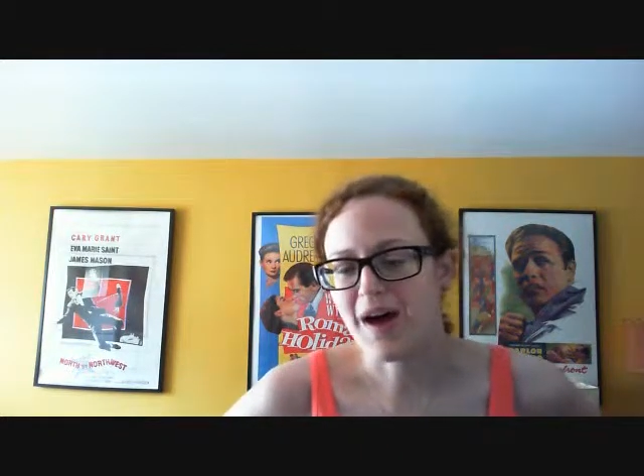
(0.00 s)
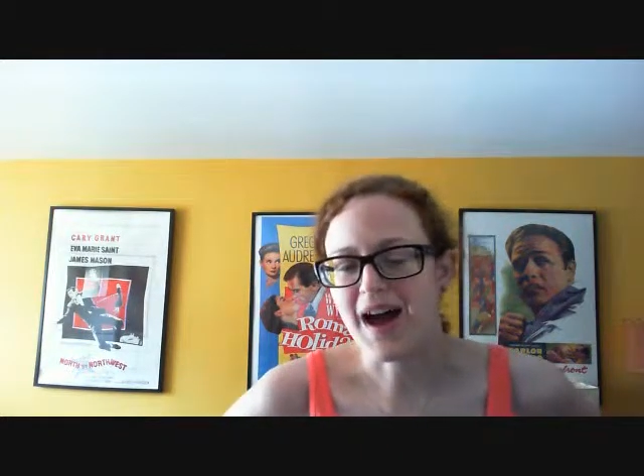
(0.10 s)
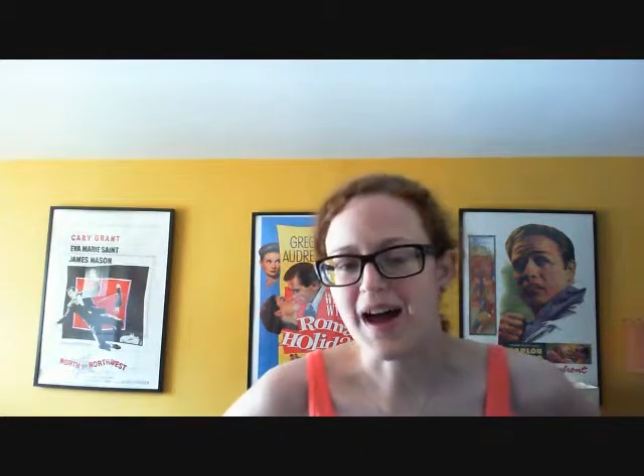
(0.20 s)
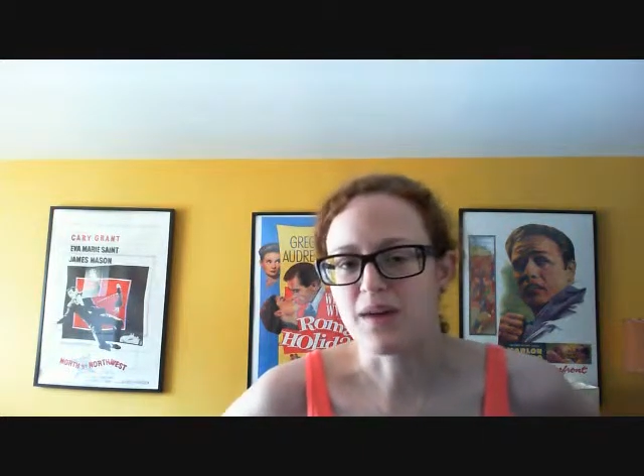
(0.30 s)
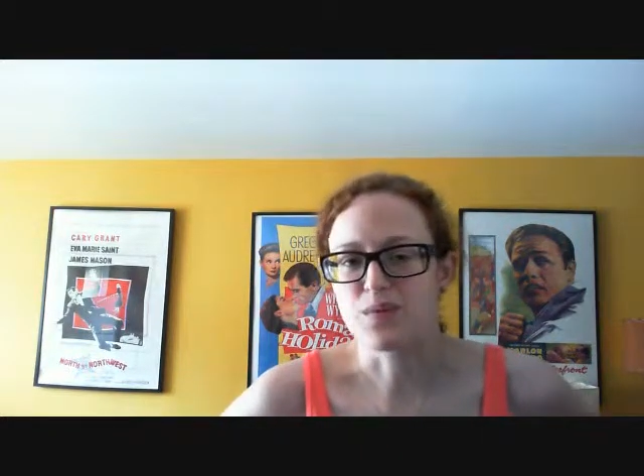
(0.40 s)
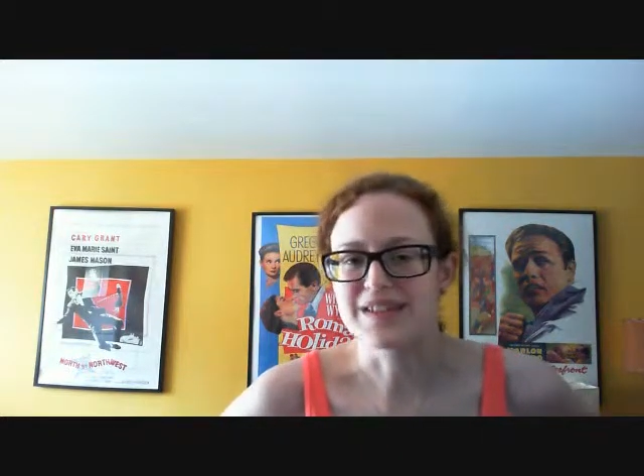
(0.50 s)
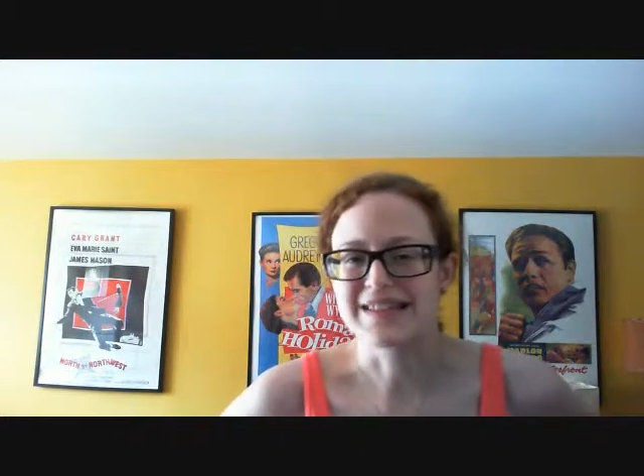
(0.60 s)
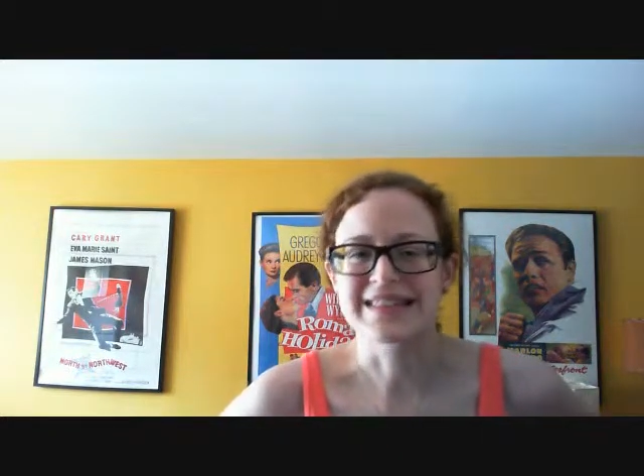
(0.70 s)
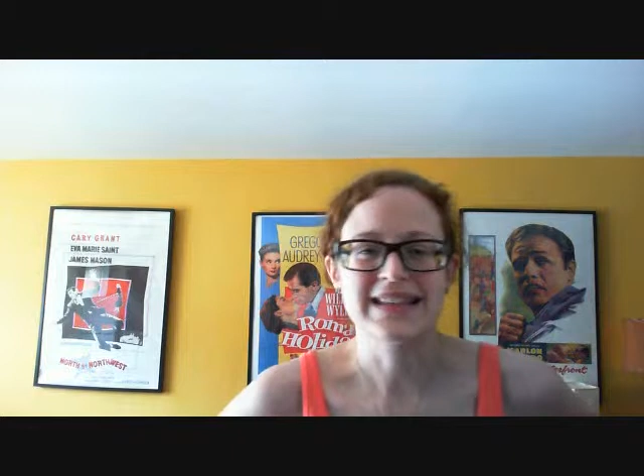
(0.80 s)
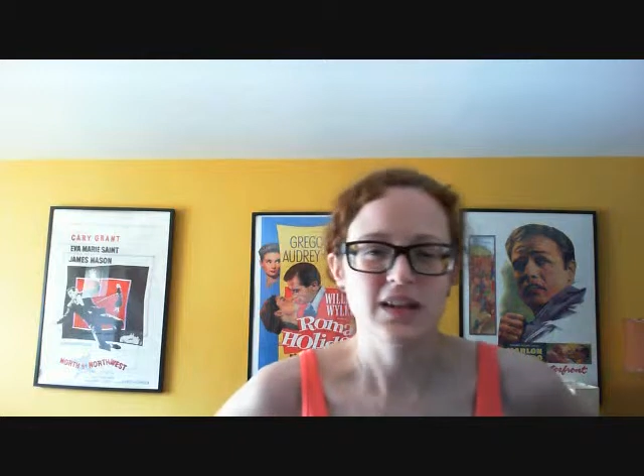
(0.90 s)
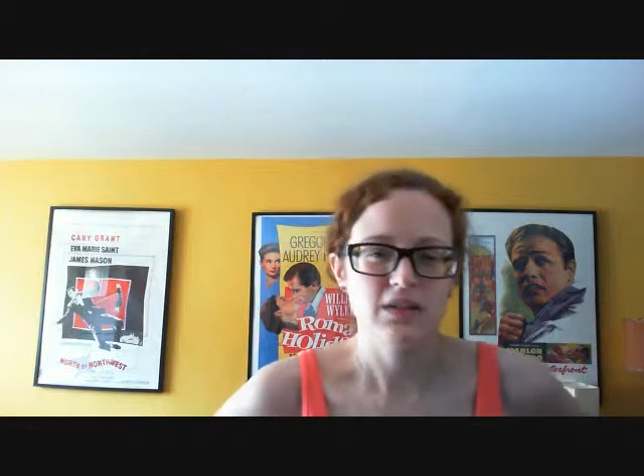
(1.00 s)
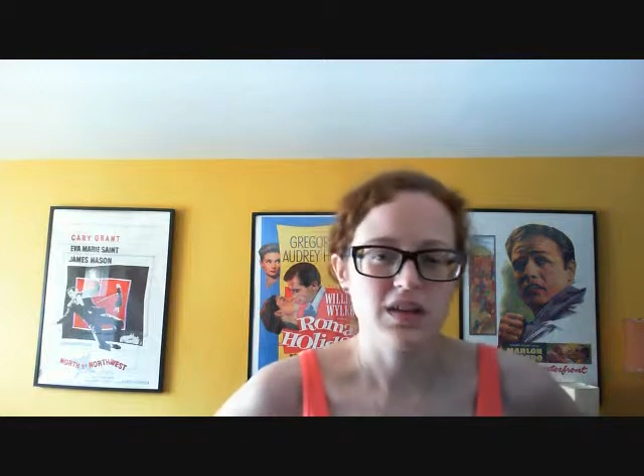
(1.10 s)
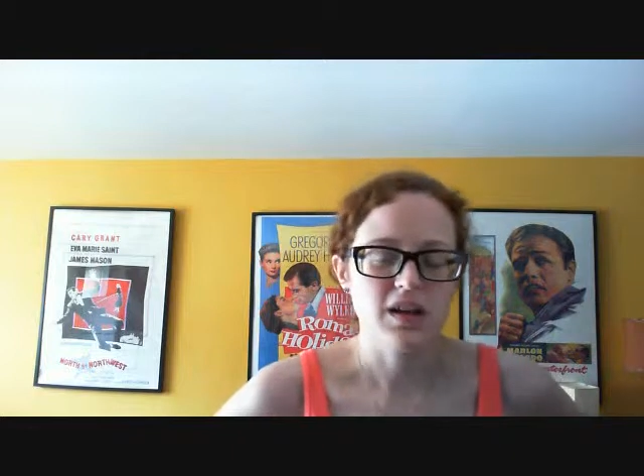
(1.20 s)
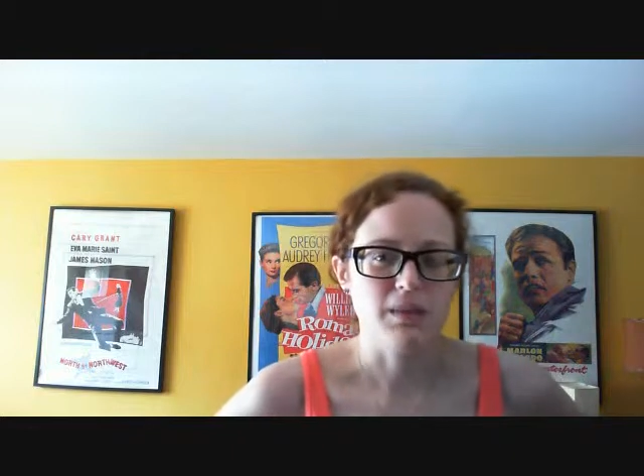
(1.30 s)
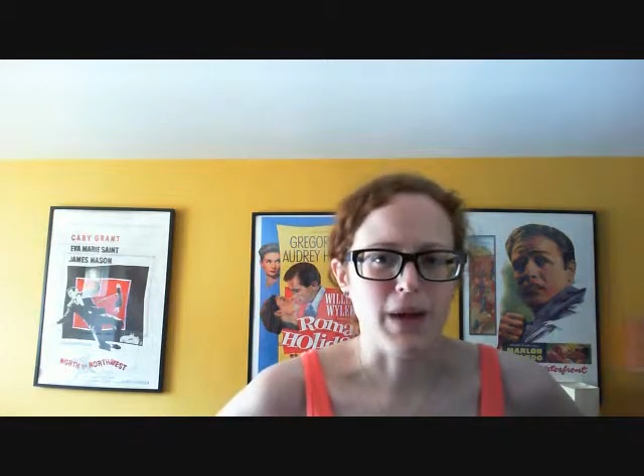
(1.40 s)
I was
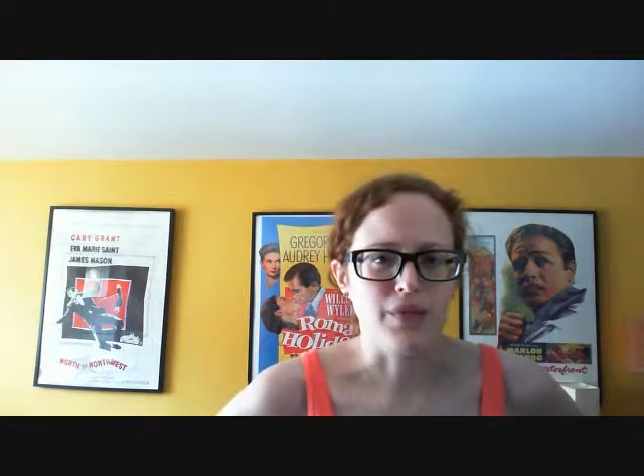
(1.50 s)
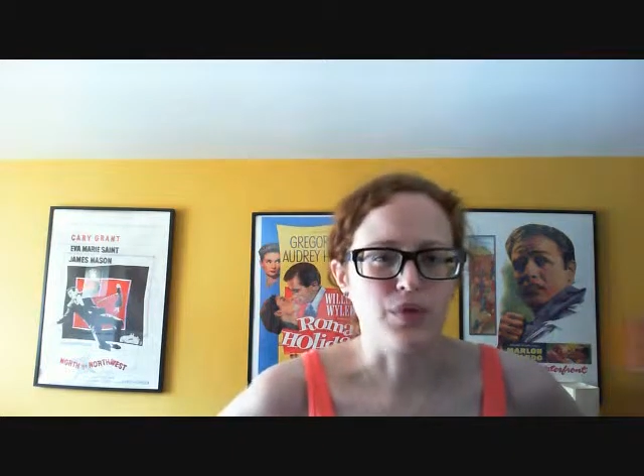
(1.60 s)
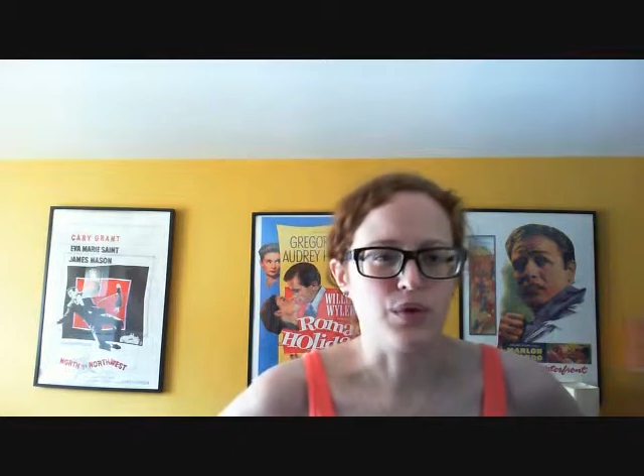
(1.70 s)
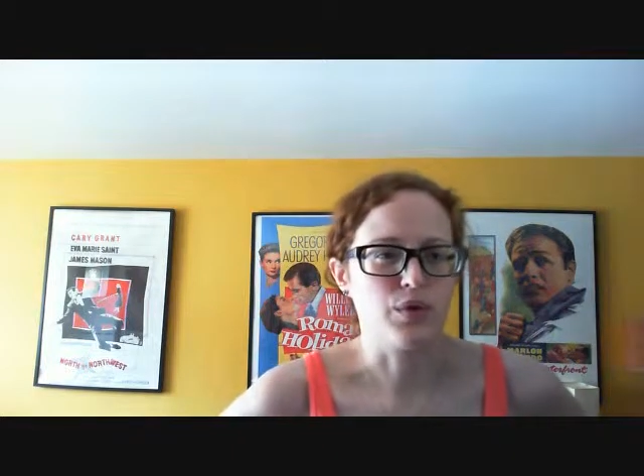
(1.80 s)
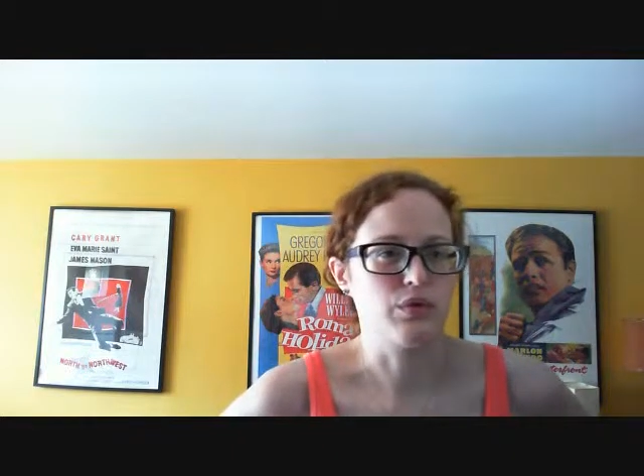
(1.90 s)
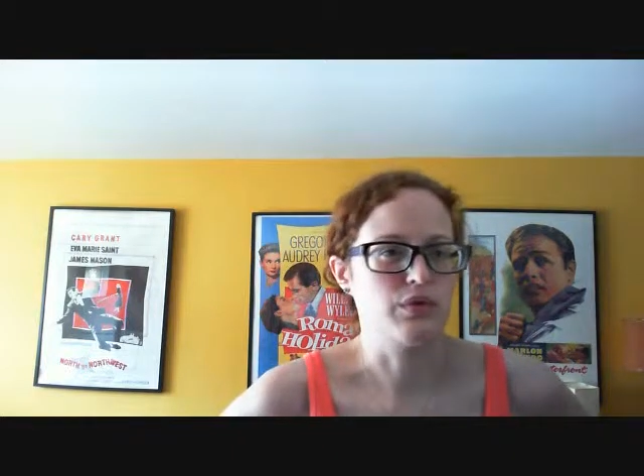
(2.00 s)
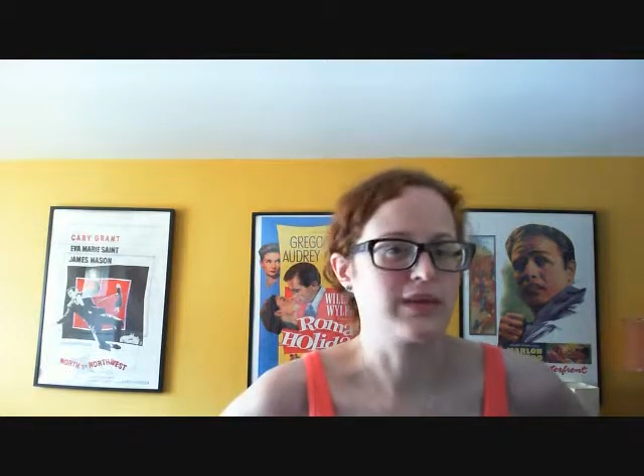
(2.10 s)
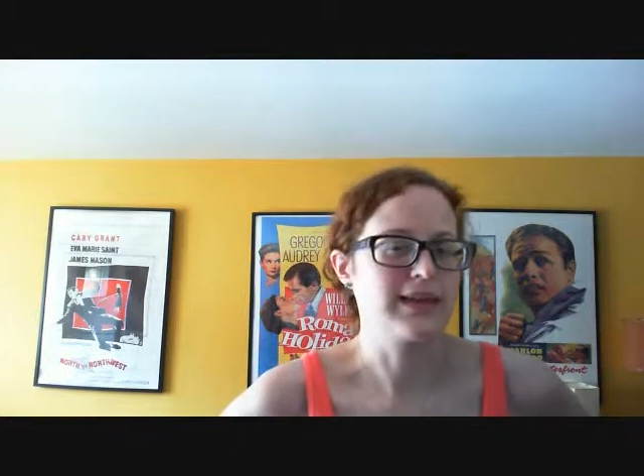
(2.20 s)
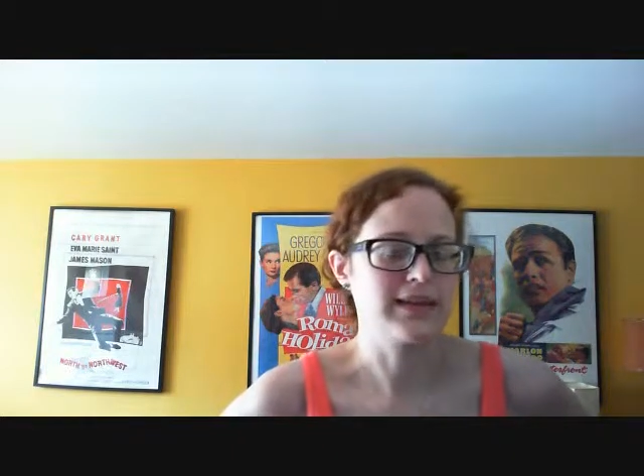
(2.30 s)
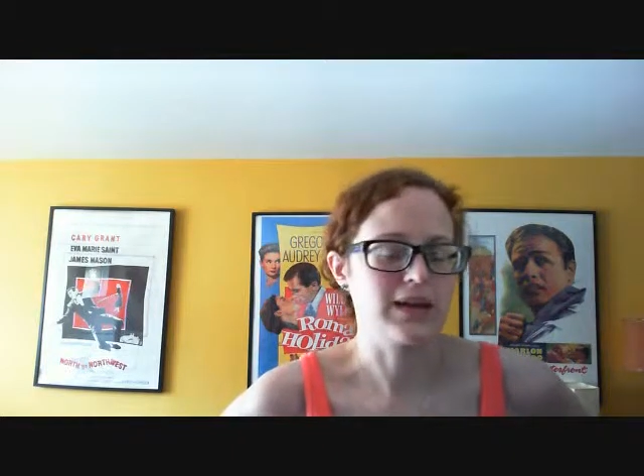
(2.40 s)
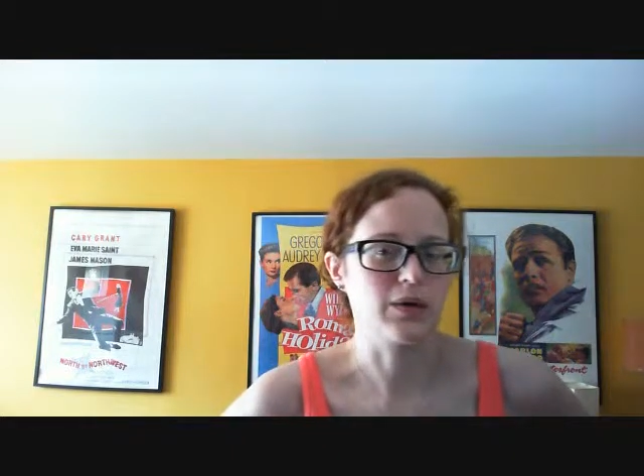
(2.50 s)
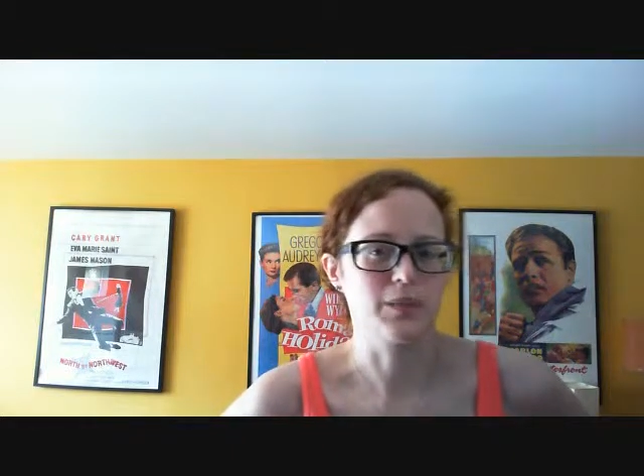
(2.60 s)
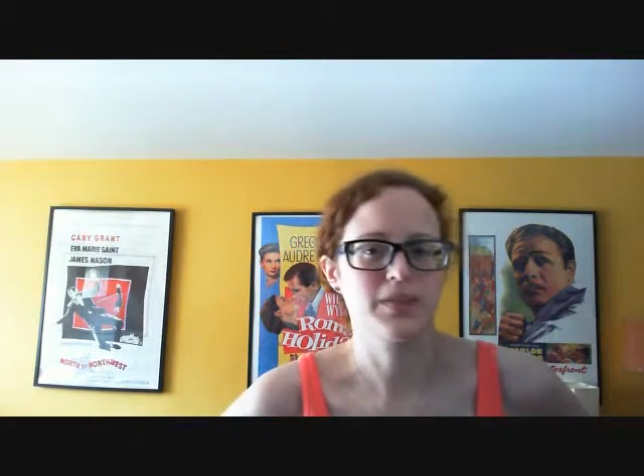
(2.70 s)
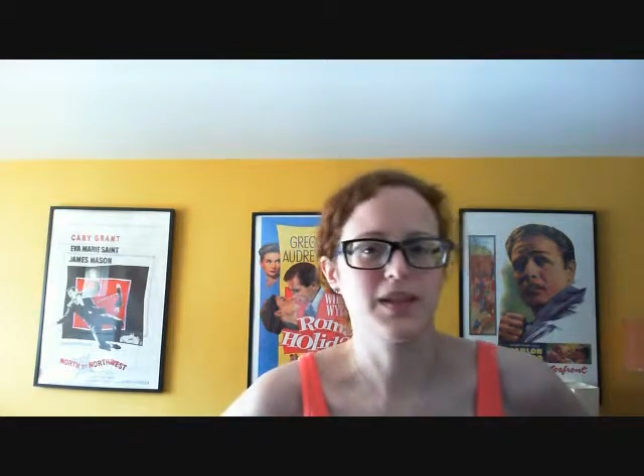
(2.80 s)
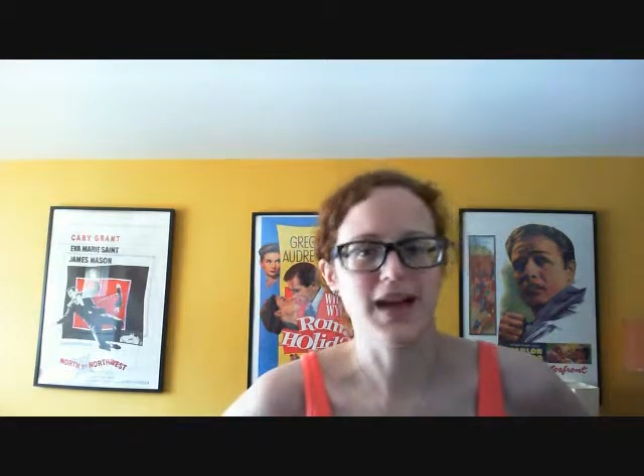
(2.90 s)
leery about the whole
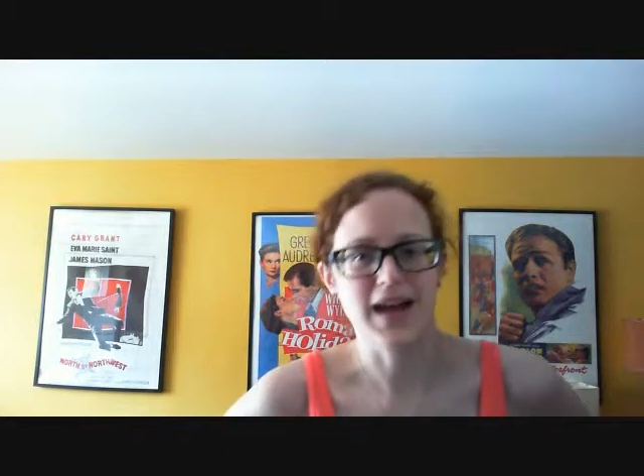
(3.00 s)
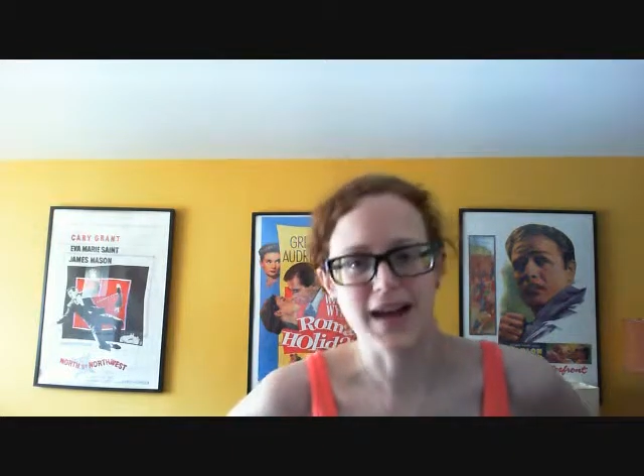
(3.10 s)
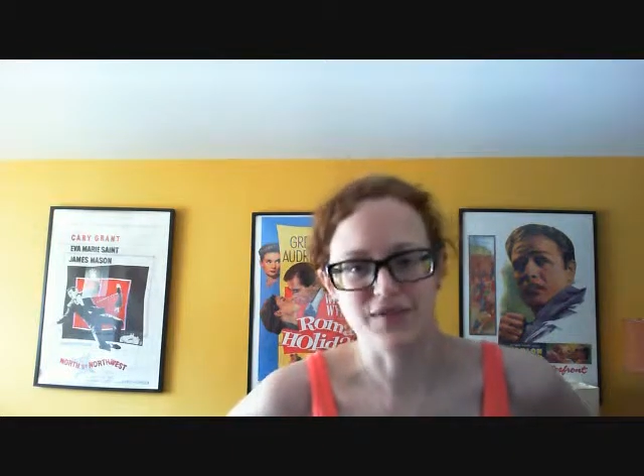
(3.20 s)
Glendower plot.